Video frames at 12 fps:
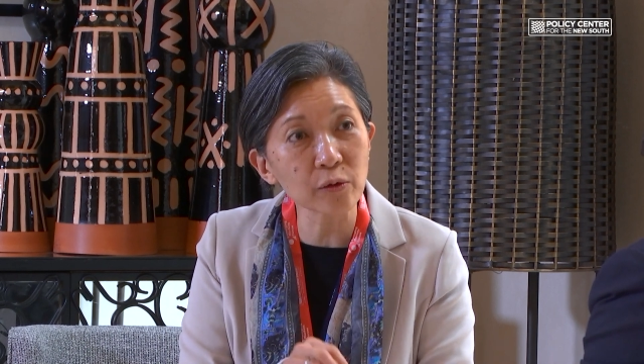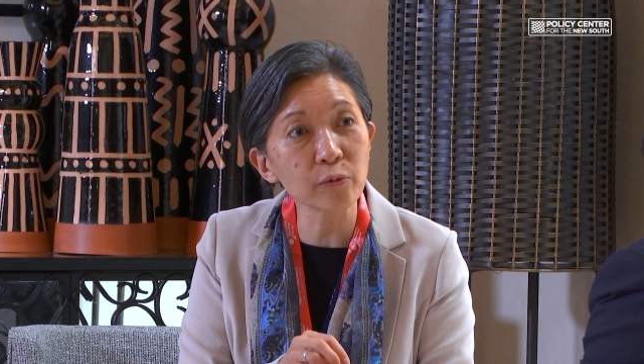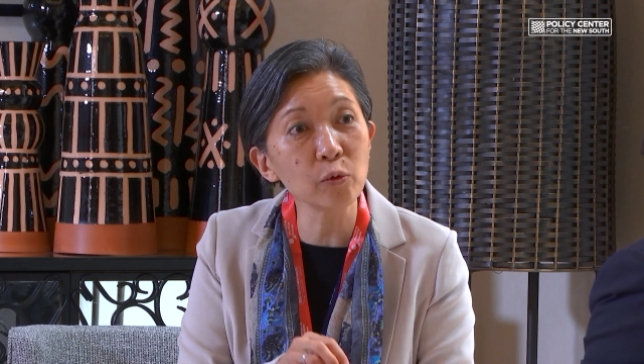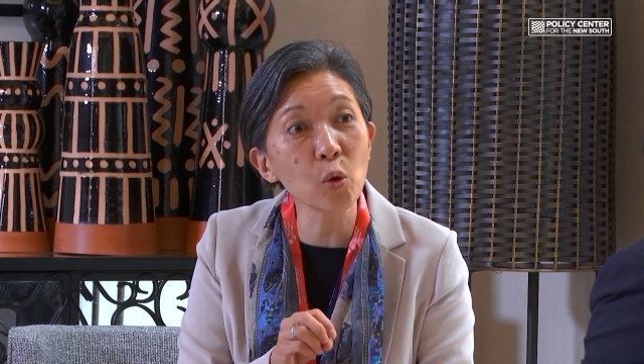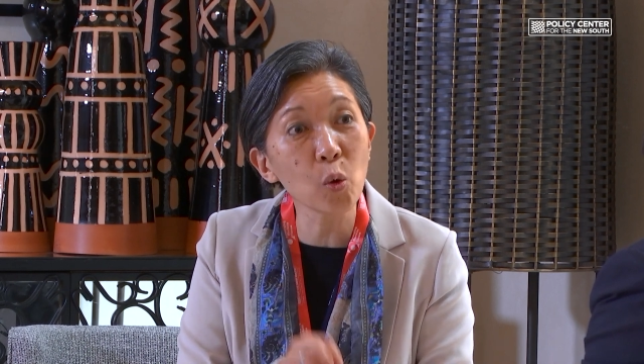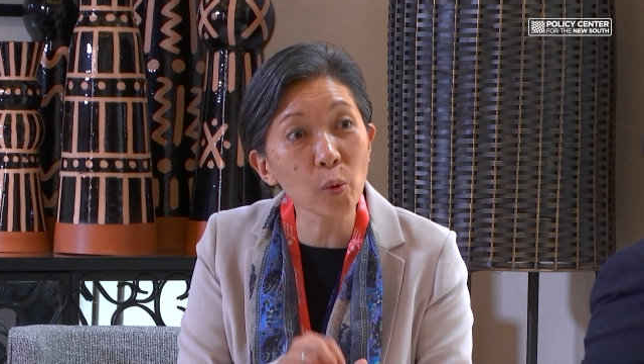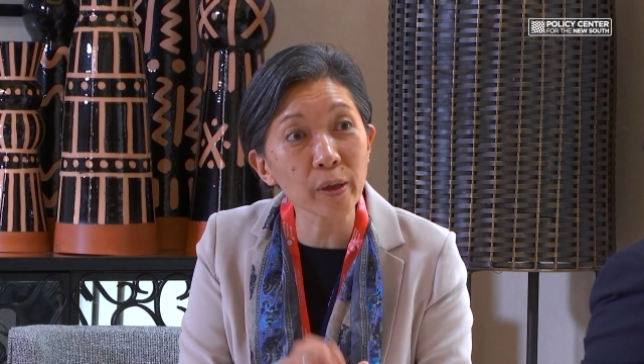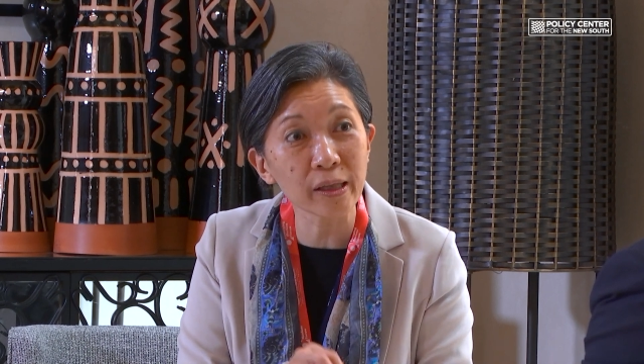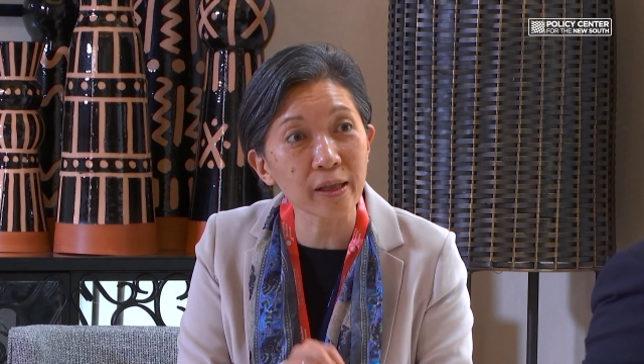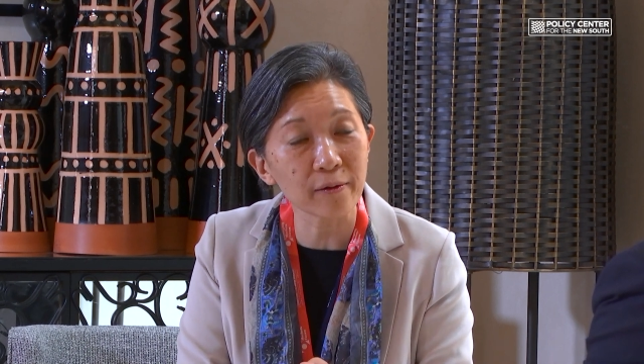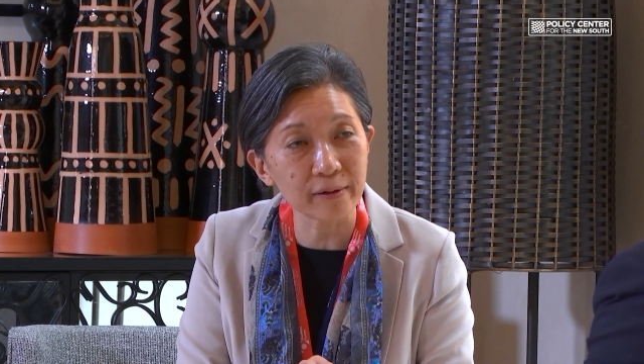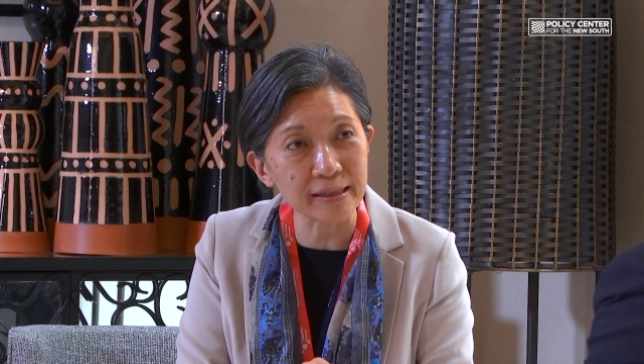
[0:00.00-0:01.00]
of
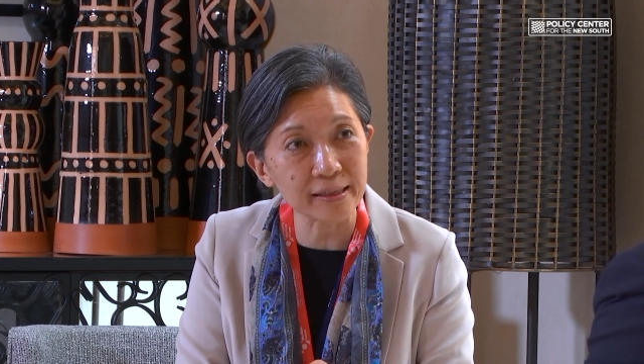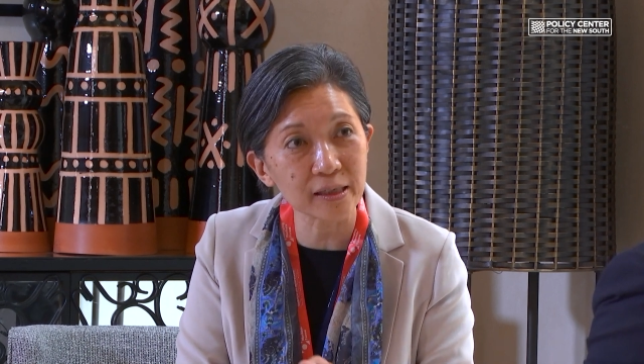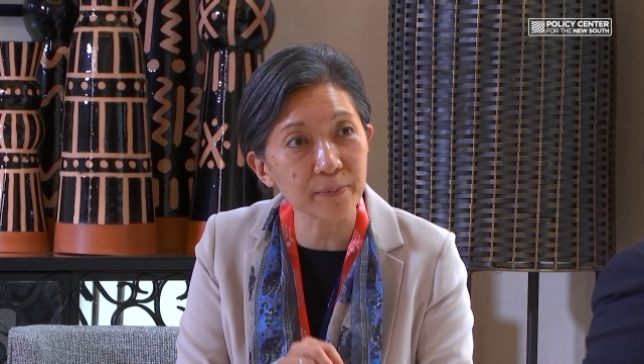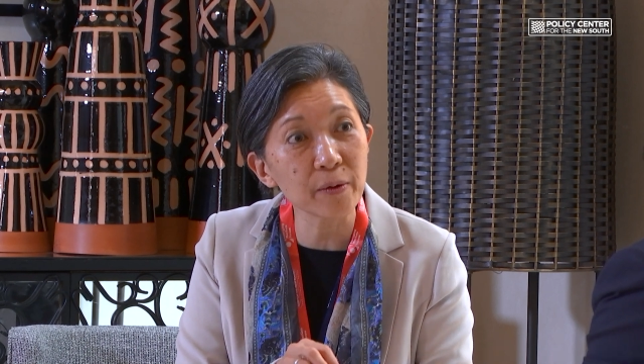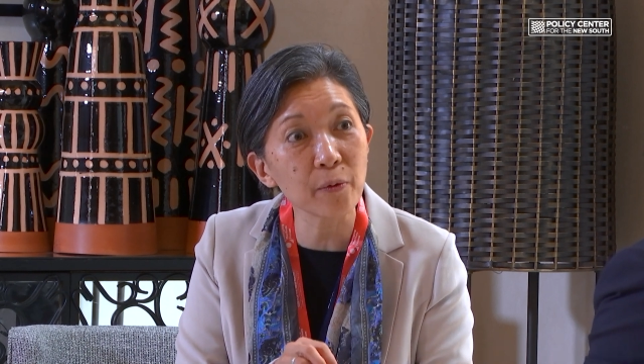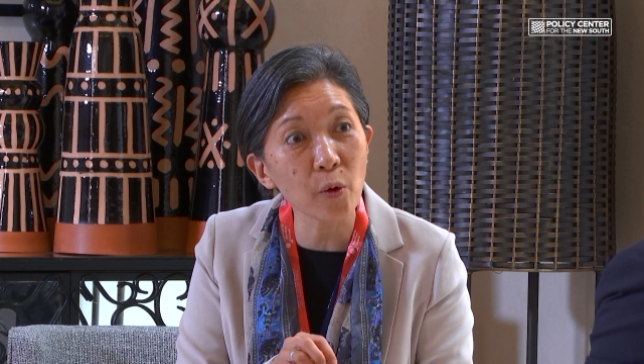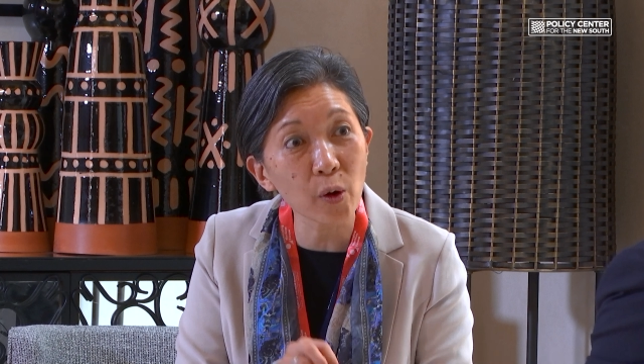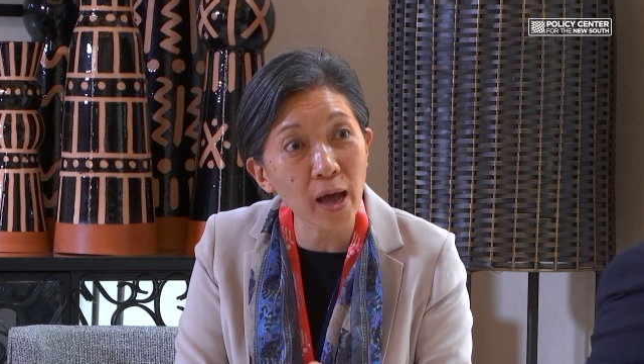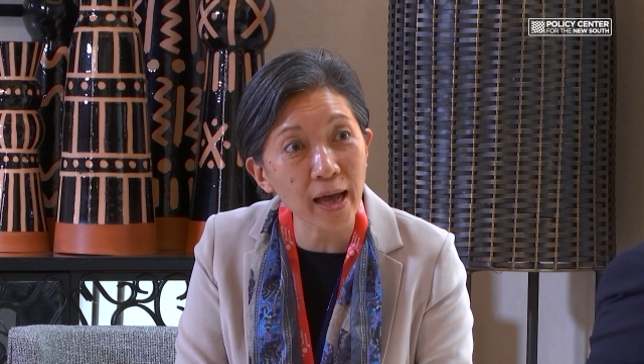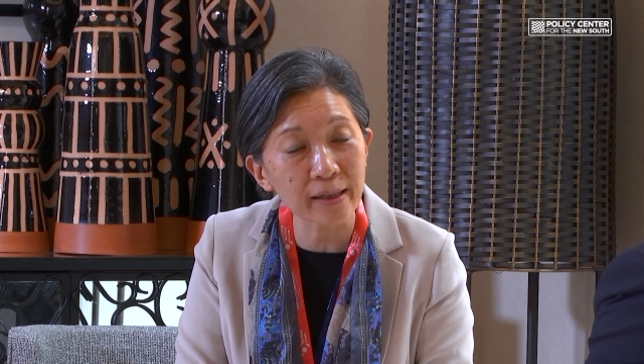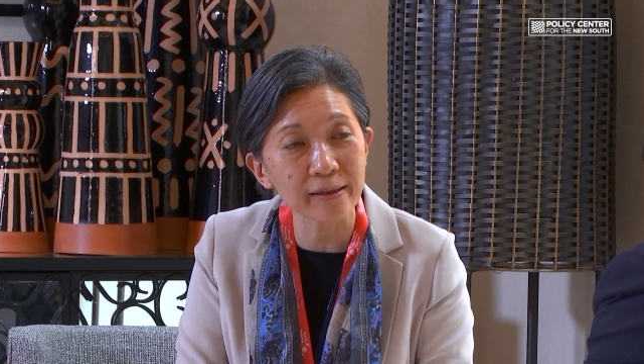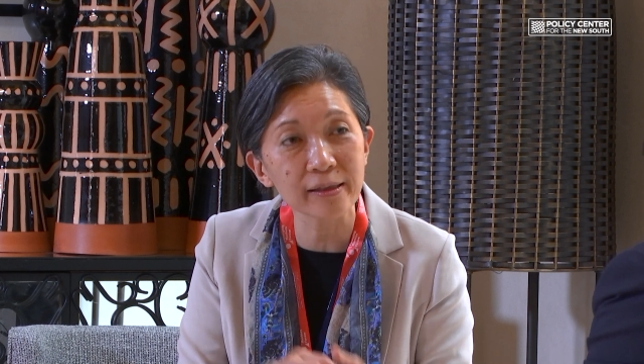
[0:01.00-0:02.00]
knowing the risk
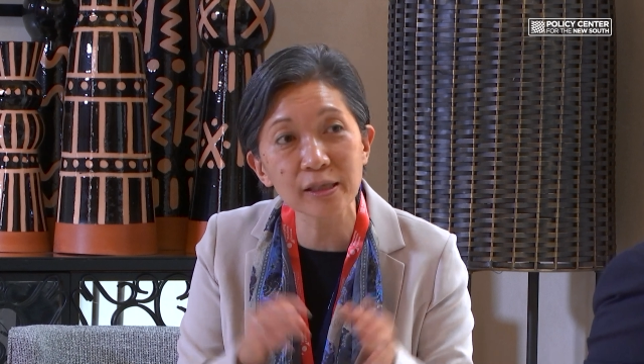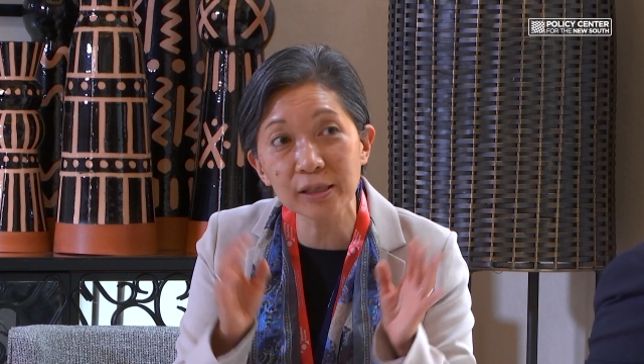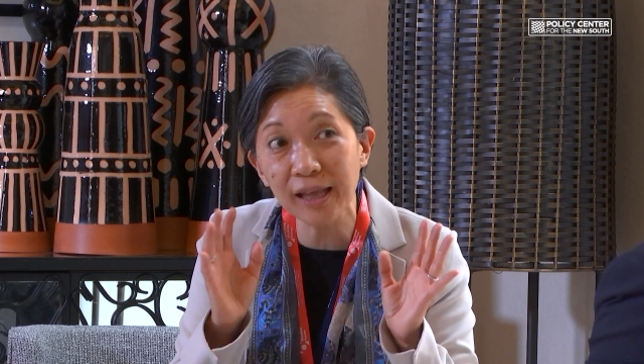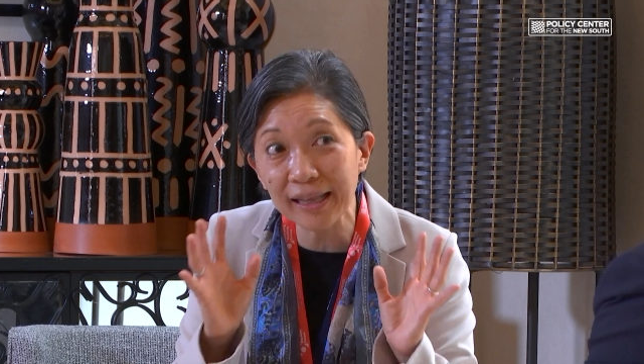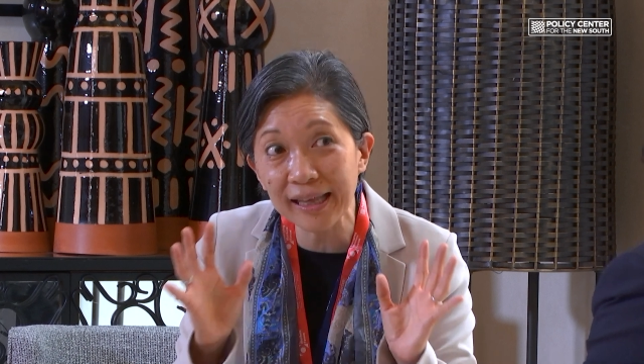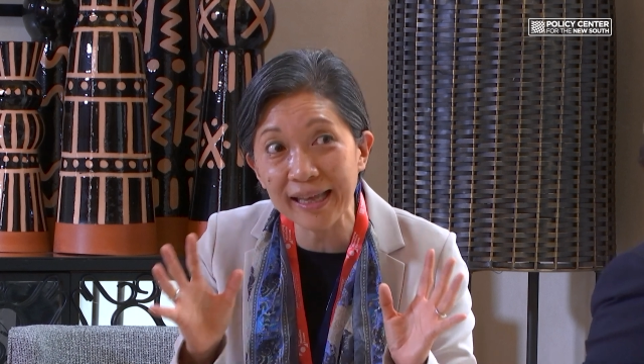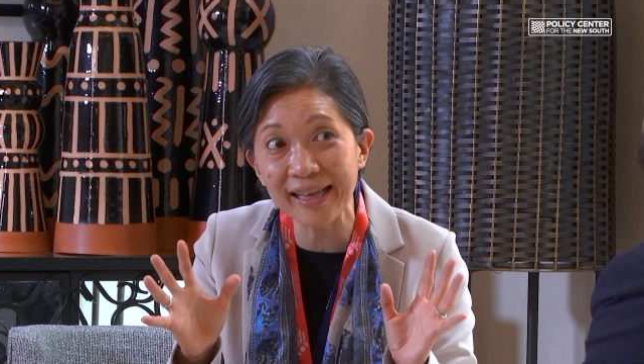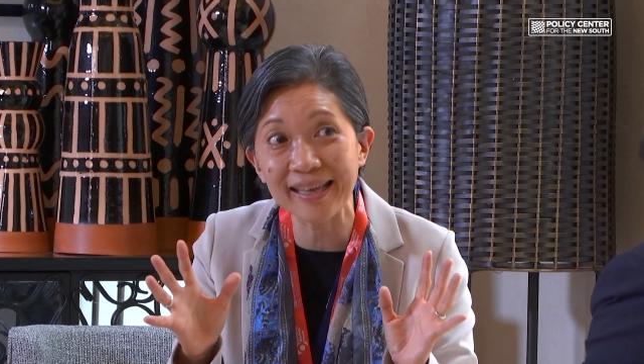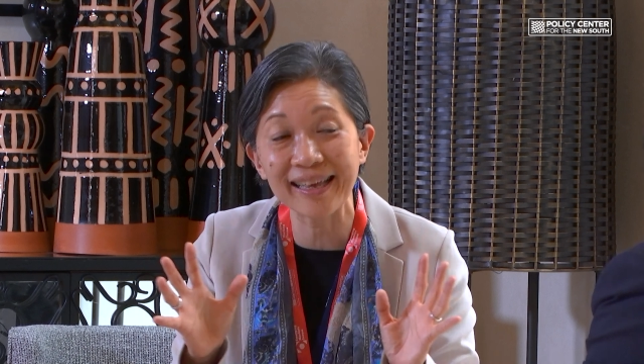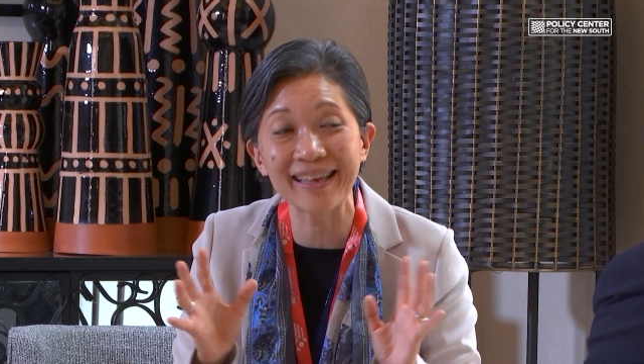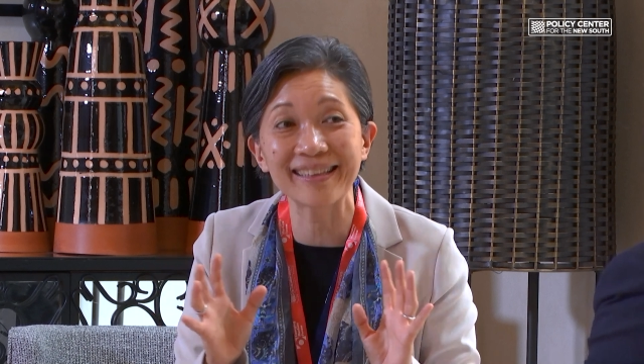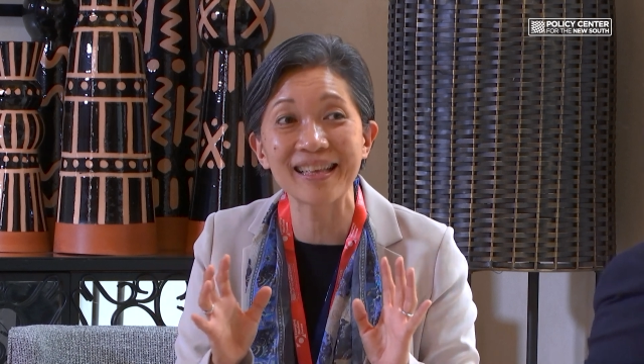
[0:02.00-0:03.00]
beforehand,
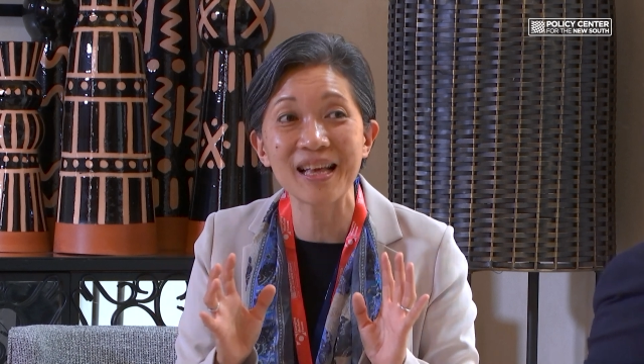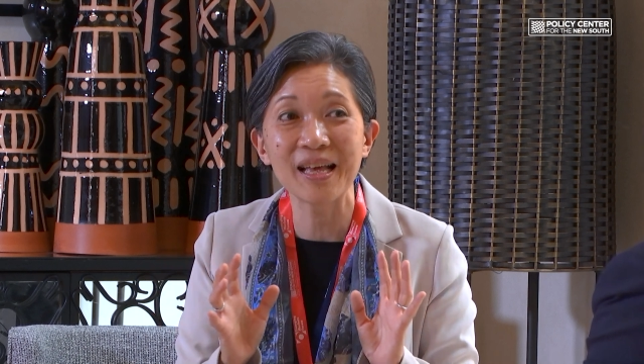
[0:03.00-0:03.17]
studying it,